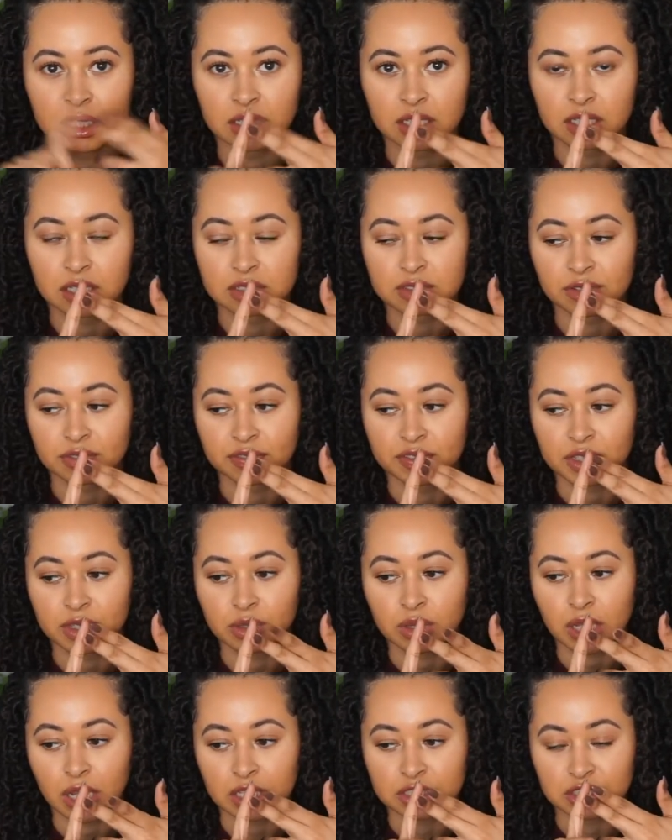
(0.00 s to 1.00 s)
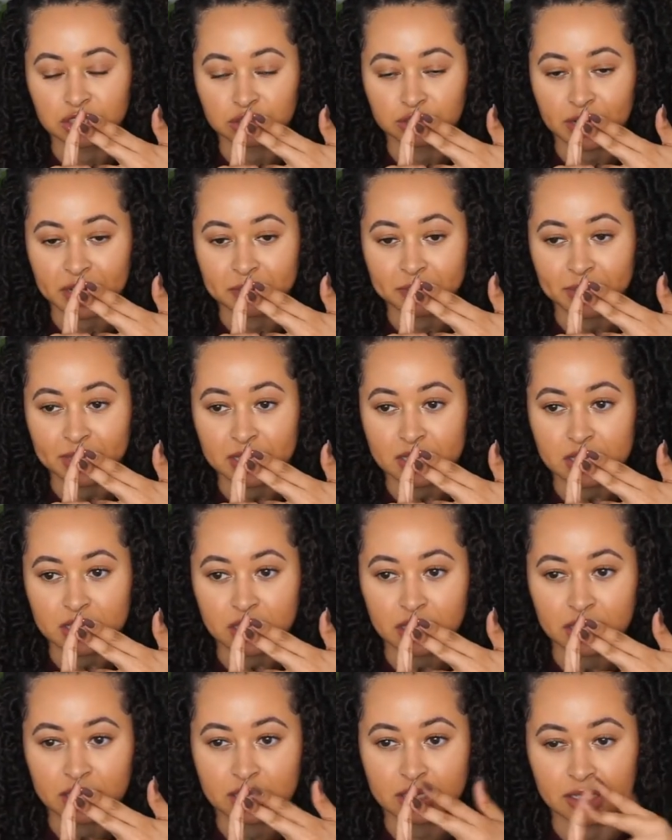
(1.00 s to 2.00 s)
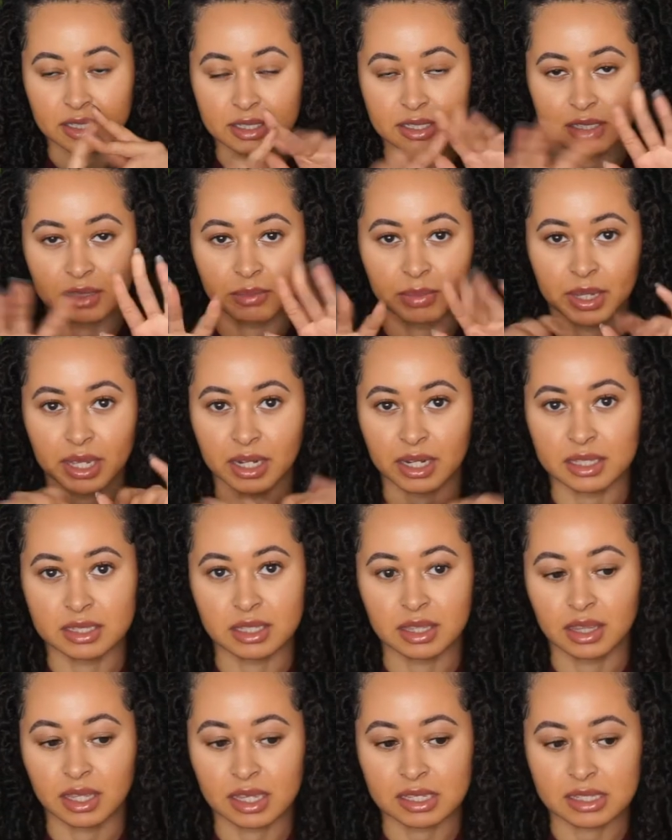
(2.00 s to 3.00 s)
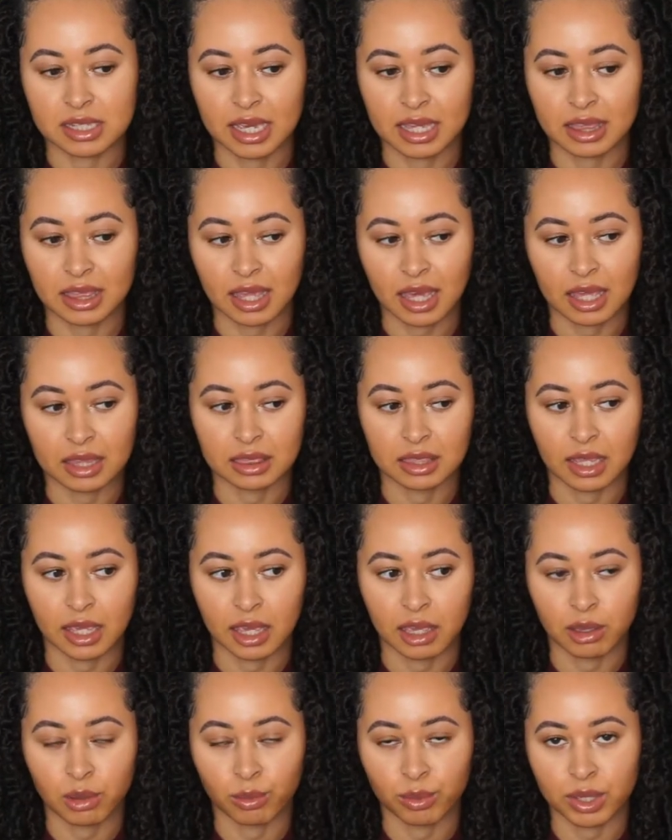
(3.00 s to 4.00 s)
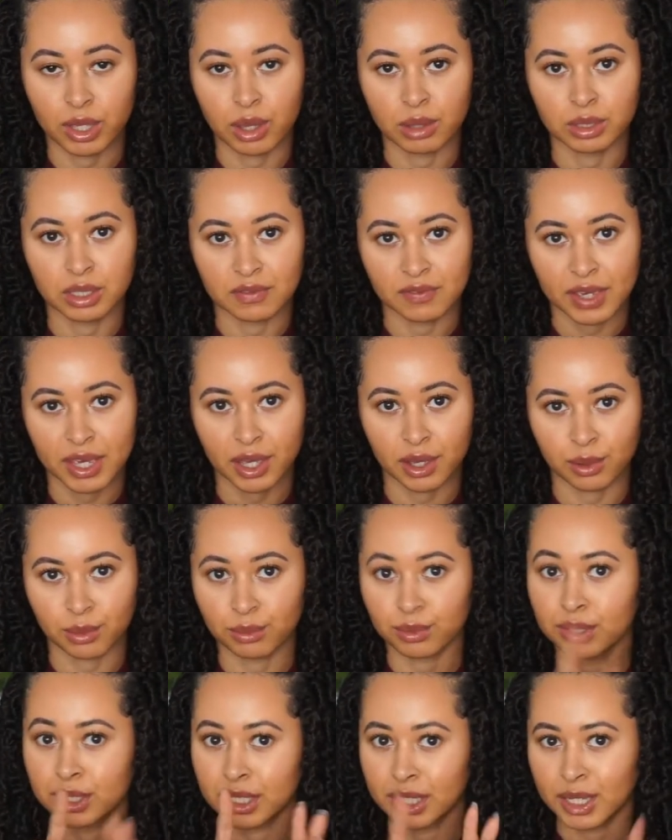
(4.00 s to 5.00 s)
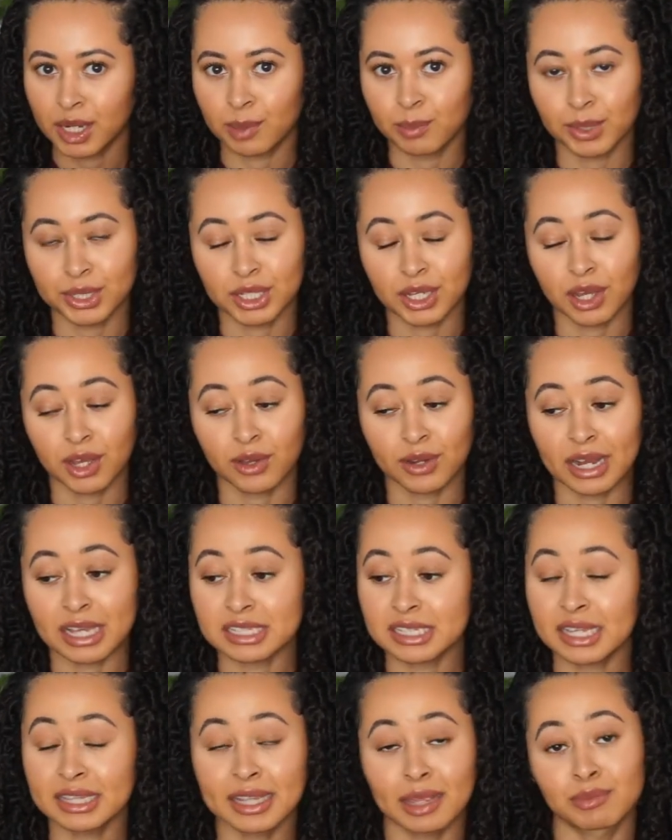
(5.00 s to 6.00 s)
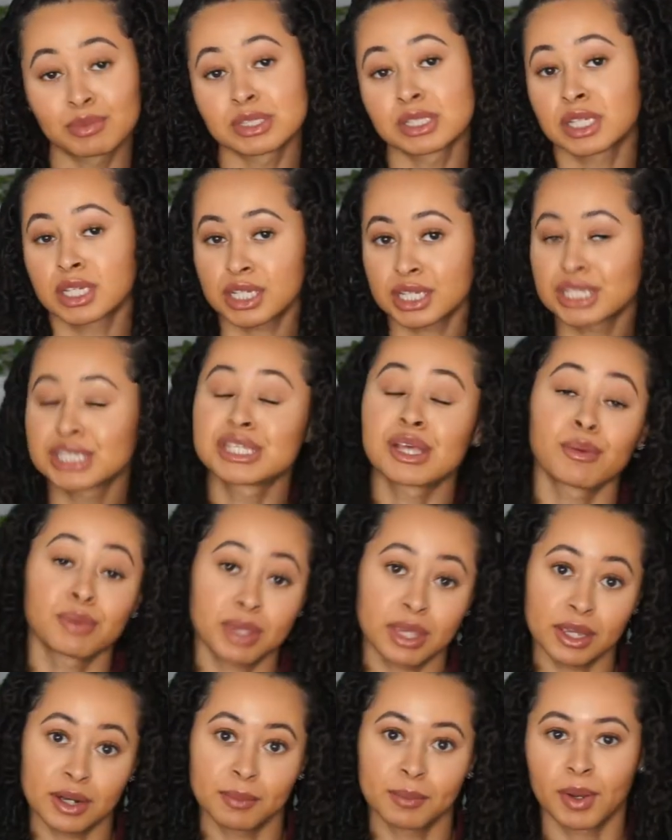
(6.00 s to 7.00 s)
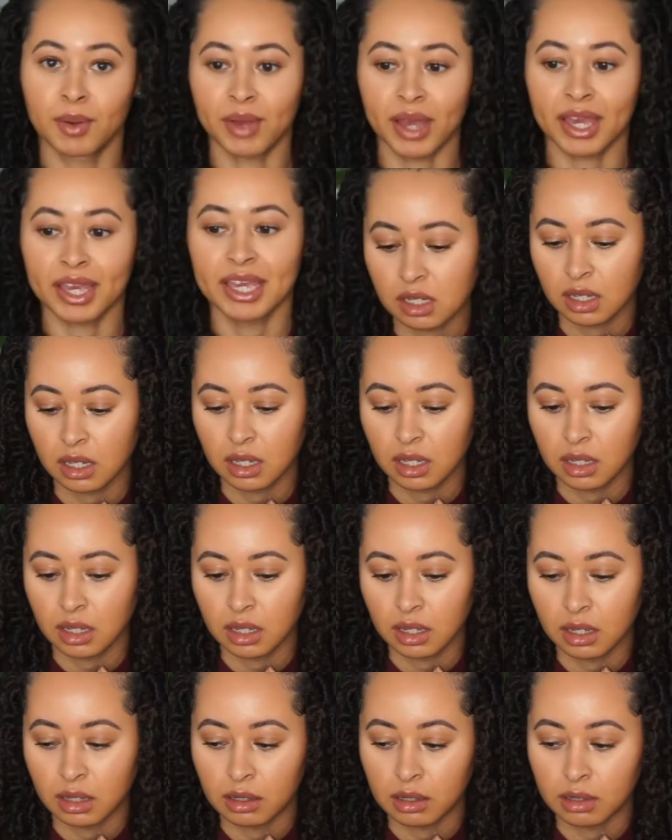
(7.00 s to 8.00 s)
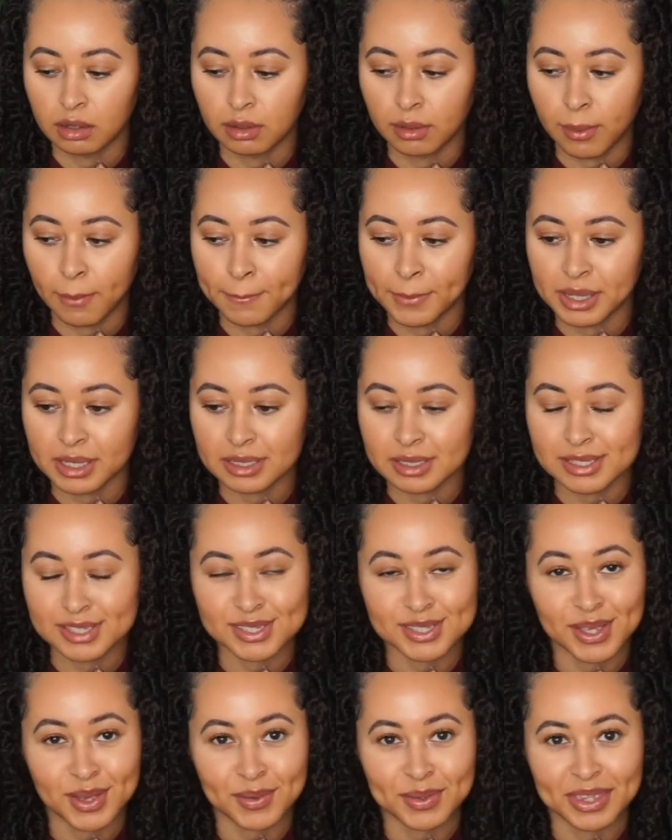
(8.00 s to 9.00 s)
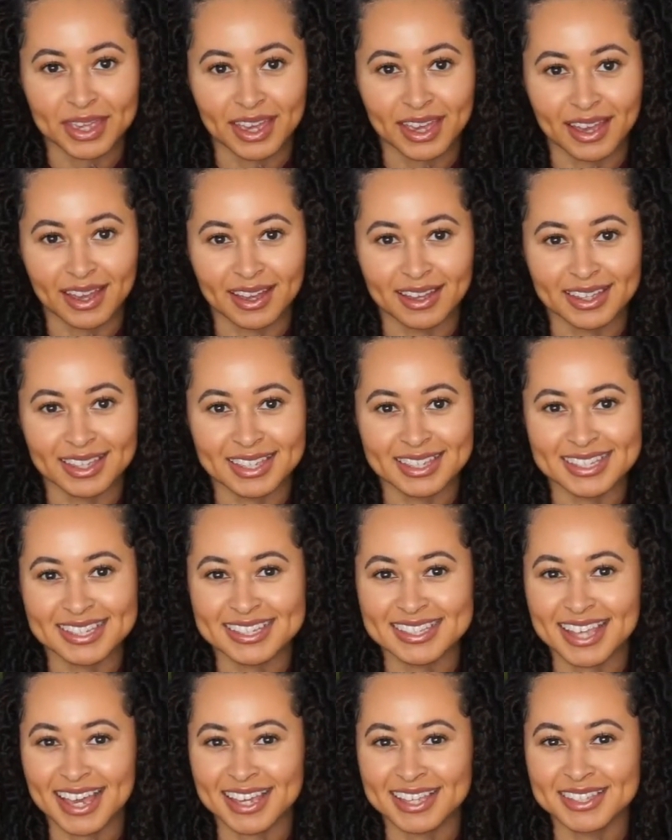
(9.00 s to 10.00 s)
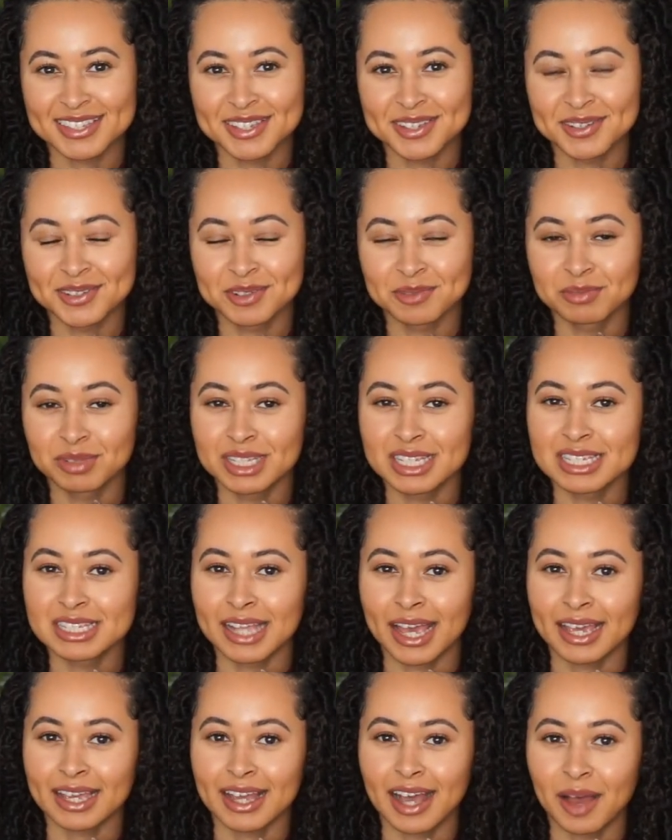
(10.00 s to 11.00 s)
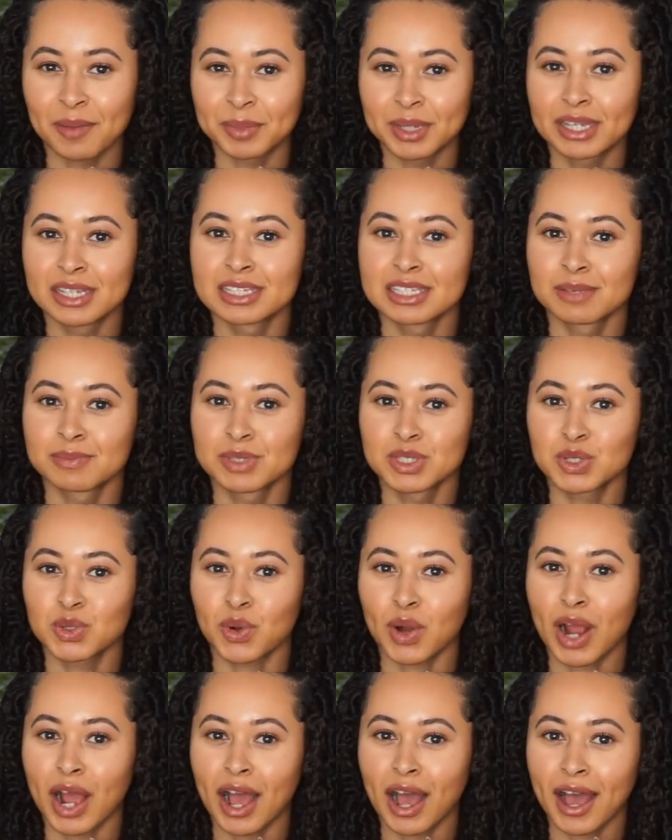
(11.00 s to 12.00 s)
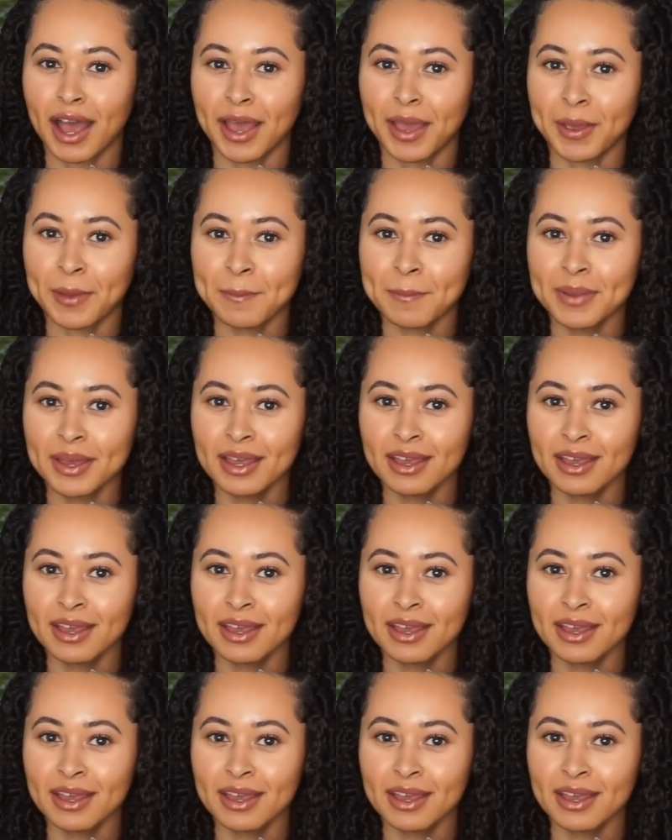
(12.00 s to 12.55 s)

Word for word: there's a few lingerie pieces and some panties and things like that that we gonna leave out. Get them on your own. I said that was good, so get them, okay? Um, so yeah, stay tuned. Please like, comment, and subscribe.